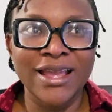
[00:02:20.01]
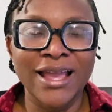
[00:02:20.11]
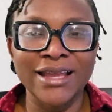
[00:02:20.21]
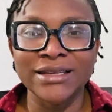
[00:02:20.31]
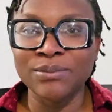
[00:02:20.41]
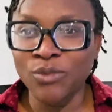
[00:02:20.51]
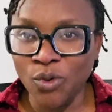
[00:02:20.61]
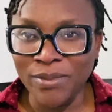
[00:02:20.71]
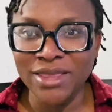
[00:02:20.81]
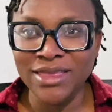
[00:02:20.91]
And the
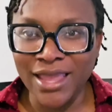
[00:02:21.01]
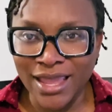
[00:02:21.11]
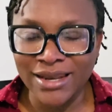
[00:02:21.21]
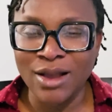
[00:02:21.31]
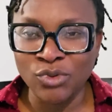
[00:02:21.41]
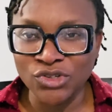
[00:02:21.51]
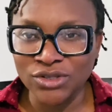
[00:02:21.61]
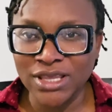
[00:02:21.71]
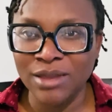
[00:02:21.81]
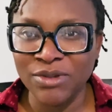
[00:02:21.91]
moment they heard that we
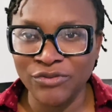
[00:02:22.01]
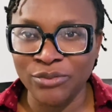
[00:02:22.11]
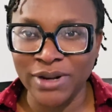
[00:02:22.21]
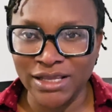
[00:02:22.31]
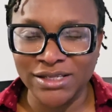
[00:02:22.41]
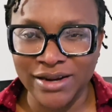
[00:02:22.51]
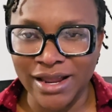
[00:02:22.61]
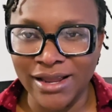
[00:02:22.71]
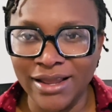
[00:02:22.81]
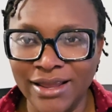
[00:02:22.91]
just came in from
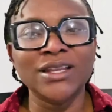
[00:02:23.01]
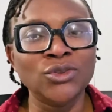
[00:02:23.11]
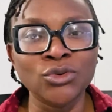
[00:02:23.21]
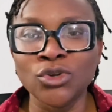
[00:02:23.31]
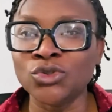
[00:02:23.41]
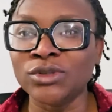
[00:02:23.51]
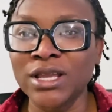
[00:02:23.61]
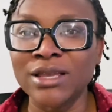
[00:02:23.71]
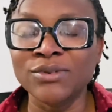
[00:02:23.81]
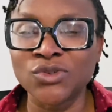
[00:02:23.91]
Nigeria, they told us to
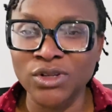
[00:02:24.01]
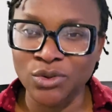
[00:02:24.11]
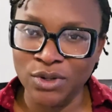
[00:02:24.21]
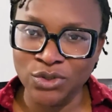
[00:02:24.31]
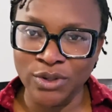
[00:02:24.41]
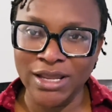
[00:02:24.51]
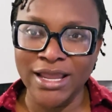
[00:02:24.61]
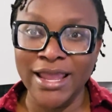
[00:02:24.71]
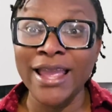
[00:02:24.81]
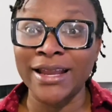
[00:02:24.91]
take him straight away to
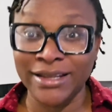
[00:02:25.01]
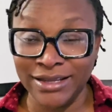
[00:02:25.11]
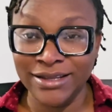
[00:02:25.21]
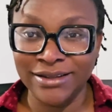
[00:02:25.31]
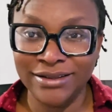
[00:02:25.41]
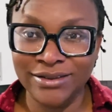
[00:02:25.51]
A&E.